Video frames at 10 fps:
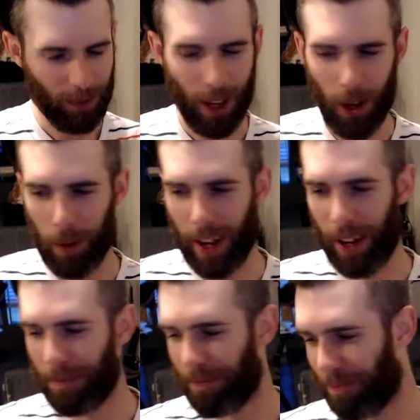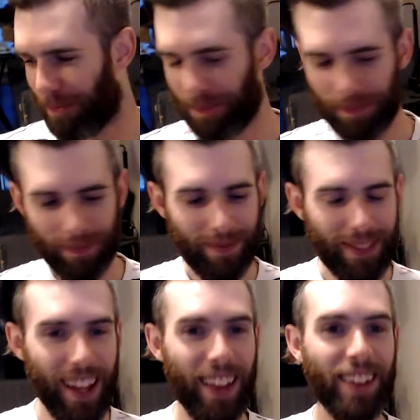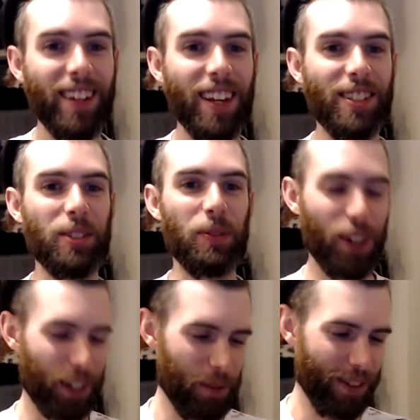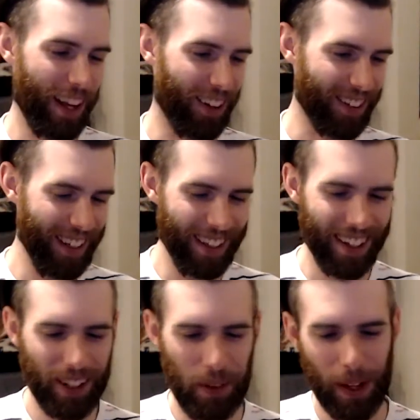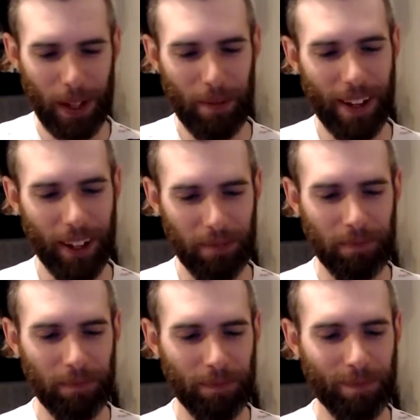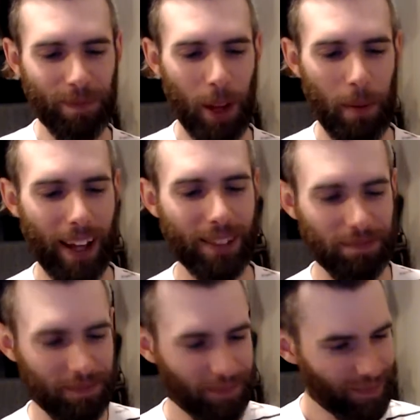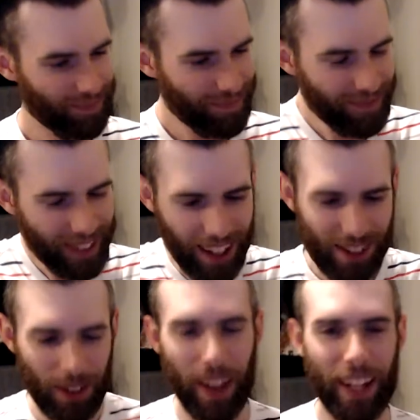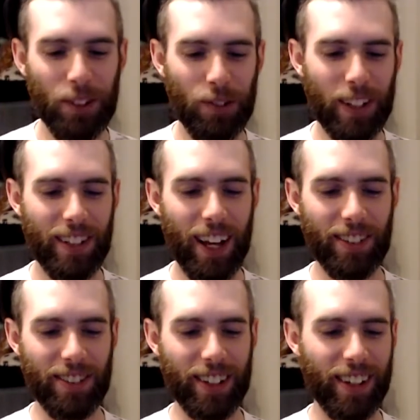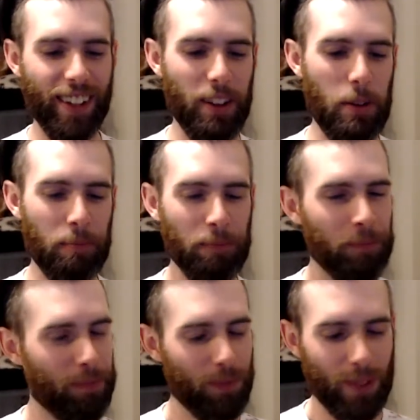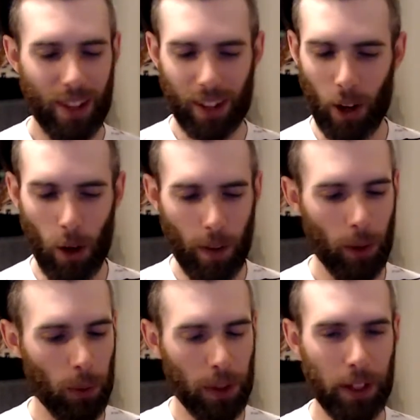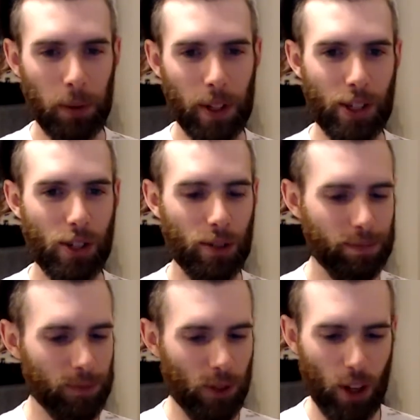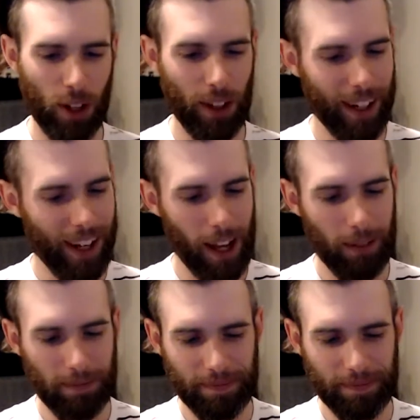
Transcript: Oh, yeah. The taste is where it comes out quite a bit. Man, so that is fantastic. All that really rich chocolate again,